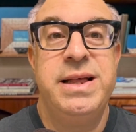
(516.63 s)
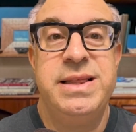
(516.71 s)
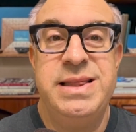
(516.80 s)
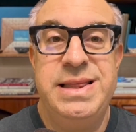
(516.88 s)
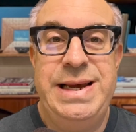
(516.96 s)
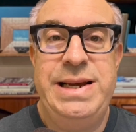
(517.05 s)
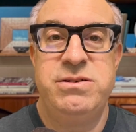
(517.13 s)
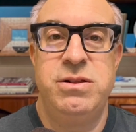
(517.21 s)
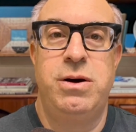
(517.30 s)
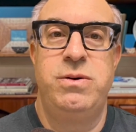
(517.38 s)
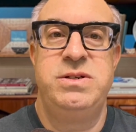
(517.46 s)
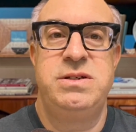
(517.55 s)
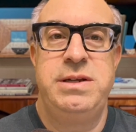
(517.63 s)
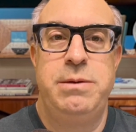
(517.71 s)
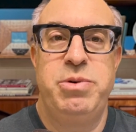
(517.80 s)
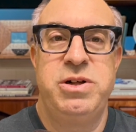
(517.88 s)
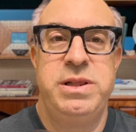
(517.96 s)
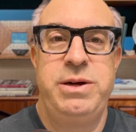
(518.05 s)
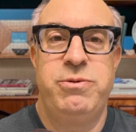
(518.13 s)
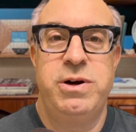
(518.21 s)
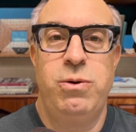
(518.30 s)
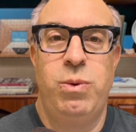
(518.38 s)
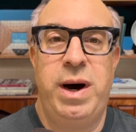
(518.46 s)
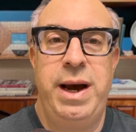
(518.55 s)
These loans typically
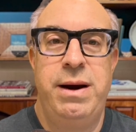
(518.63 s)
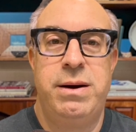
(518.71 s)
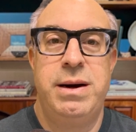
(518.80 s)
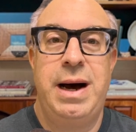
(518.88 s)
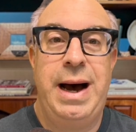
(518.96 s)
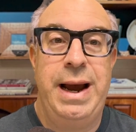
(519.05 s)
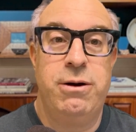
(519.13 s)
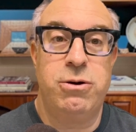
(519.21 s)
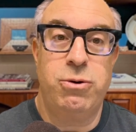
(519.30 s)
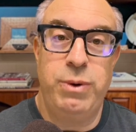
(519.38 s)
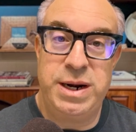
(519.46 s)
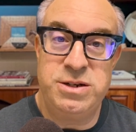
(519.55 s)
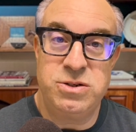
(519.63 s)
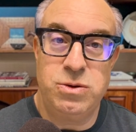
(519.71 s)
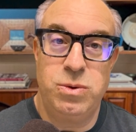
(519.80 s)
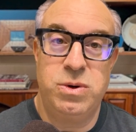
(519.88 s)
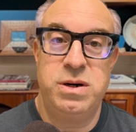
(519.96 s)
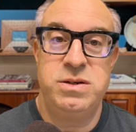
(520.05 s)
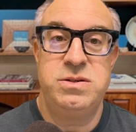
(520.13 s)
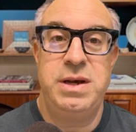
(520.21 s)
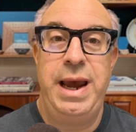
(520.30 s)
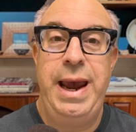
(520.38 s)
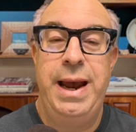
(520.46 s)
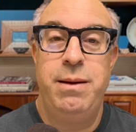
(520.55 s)
require higher credit scores
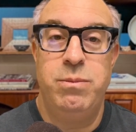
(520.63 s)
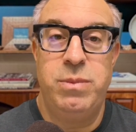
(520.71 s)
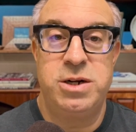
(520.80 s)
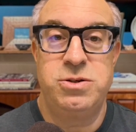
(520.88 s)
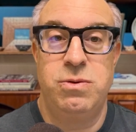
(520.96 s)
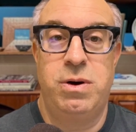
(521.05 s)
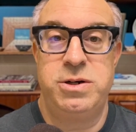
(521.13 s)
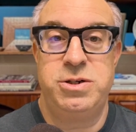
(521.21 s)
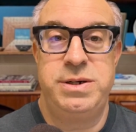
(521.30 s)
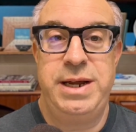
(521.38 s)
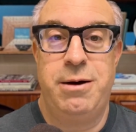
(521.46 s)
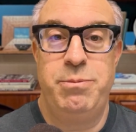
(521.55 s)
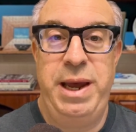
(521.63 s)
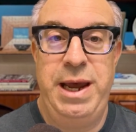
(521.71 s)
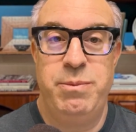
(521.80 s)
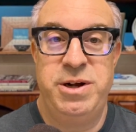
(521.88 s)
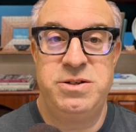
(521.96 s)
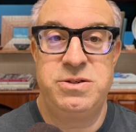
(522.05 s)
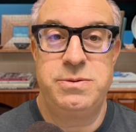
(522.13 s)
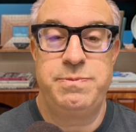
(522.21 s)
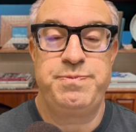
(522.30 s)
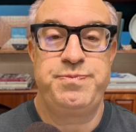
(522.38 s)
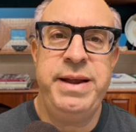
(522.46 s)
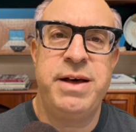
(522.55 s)
and much larger down payments.
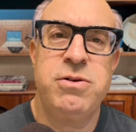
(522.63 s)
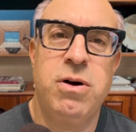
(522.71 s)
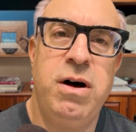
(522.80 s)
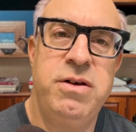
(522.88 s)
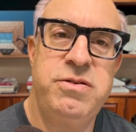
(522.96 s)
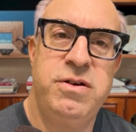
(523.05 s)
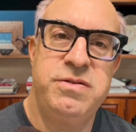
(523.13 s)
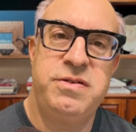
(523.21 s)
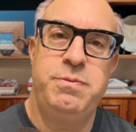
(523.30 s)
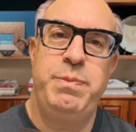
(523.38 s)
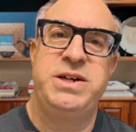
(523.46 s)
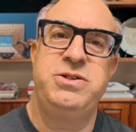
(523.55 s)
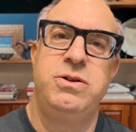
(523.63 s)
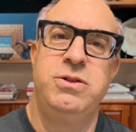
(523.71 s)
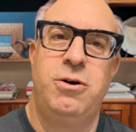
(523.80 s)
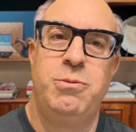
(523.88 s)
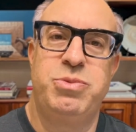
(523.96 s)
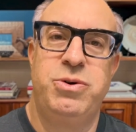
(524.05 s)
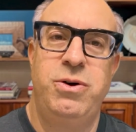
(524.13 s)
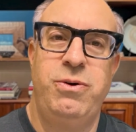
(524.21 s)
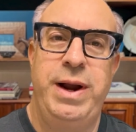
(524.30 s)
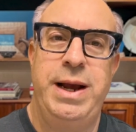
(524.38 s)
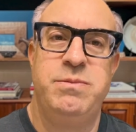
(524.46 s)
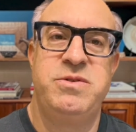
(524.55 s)
Now, there are also special loan
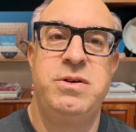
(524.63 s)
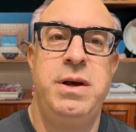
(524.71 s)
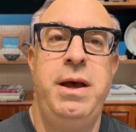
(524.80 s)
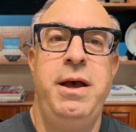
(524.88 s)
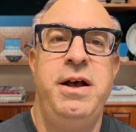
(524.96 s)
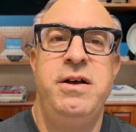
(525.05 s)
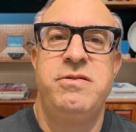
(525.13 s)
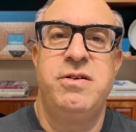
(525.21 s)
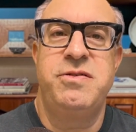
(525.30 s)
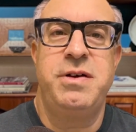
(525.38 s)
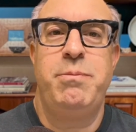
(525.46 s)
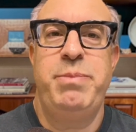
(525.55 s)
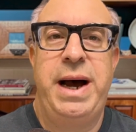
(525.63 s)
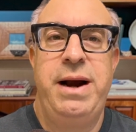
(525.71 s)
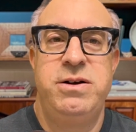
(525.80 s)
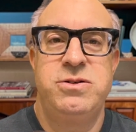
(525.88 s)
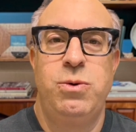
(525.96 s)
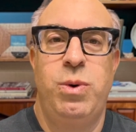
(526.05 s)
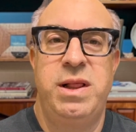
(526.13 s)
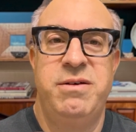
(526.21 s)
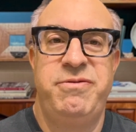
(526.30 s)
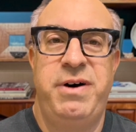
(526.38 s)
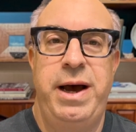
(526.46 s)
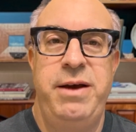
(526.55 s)
programs. So some buyers
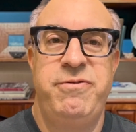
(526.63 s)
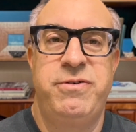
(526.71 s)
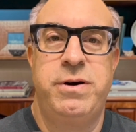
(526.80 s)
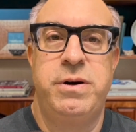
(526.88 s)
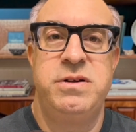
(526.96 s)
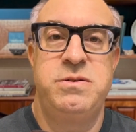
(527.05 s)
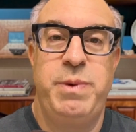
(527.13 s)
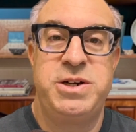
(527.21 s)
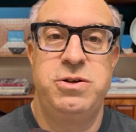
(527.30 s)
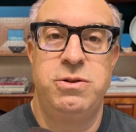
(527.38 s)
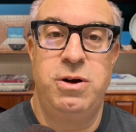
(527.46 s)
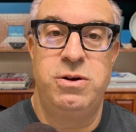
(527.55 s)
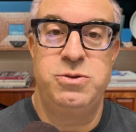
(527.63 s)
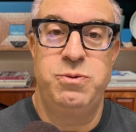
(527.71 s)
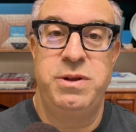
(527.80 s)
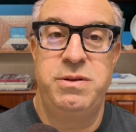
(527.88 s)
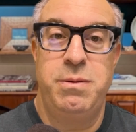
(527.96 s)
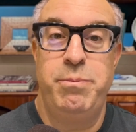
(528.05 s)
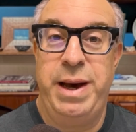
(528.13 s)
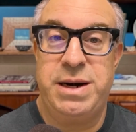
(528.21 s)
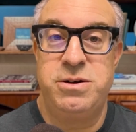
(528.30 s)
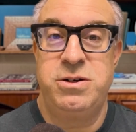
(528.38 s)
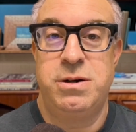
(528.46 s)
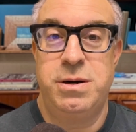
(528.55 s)
qualify for special loans with
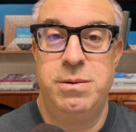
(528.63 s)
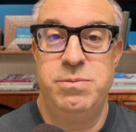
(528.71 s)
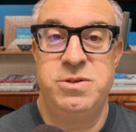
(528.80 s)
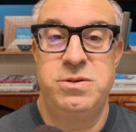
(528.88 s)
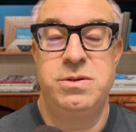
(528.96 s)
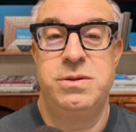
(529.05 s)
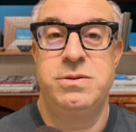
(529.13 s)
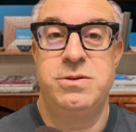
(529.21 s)
better terms.